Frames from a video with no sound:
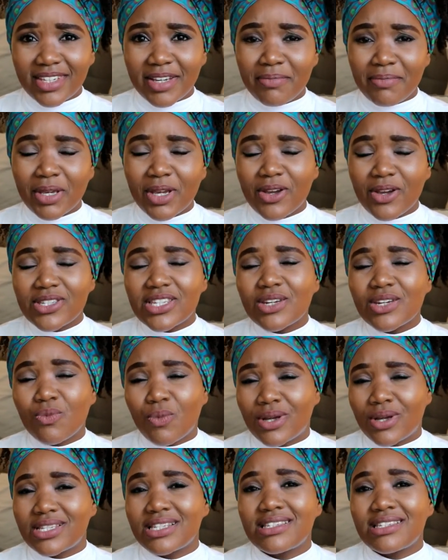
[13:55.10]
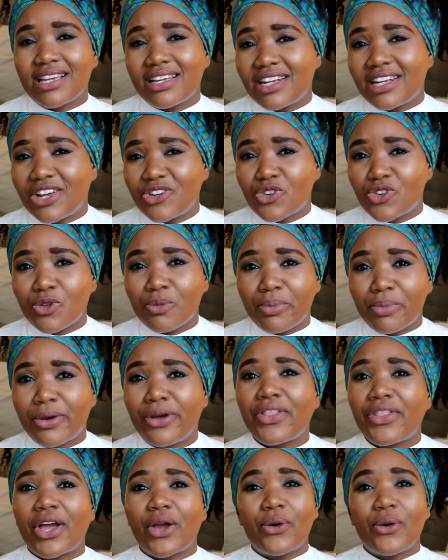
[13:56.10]
because it wasn't a natural
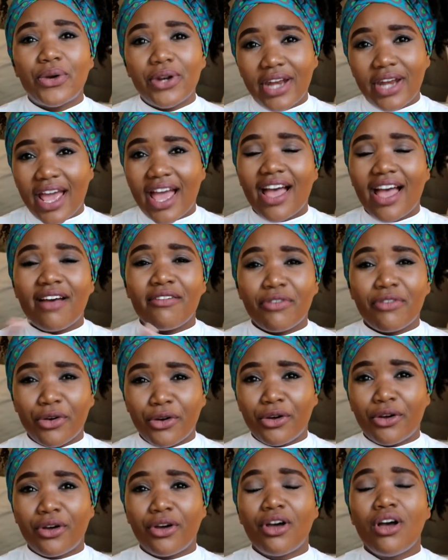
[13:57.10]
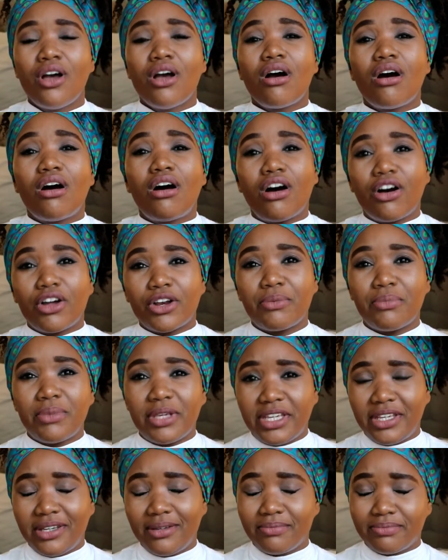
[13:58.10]
birth, I couldn't have her on
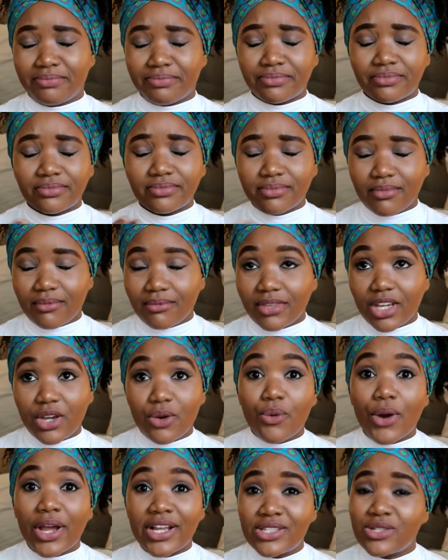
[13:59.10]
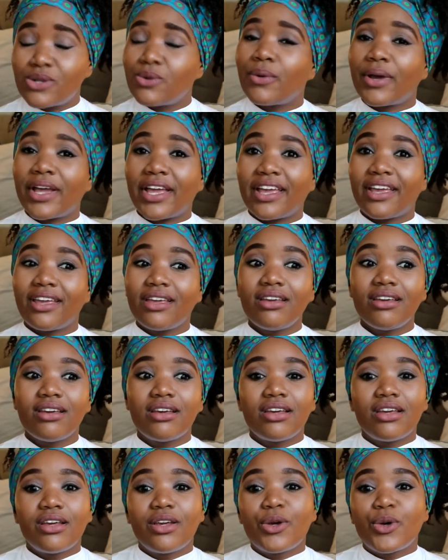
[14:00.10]
me right away,
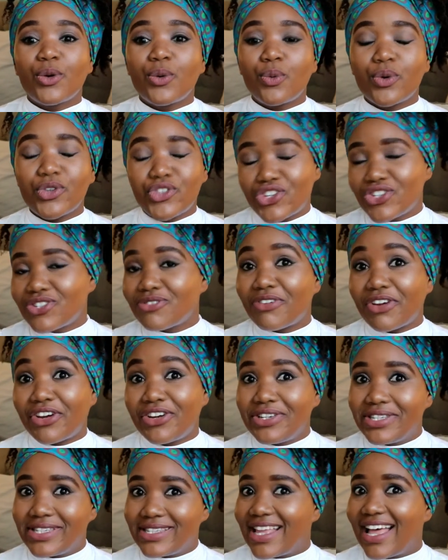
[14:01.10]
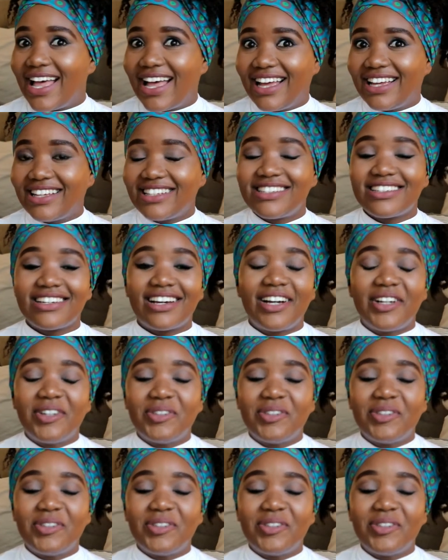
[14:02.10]
which is very sad.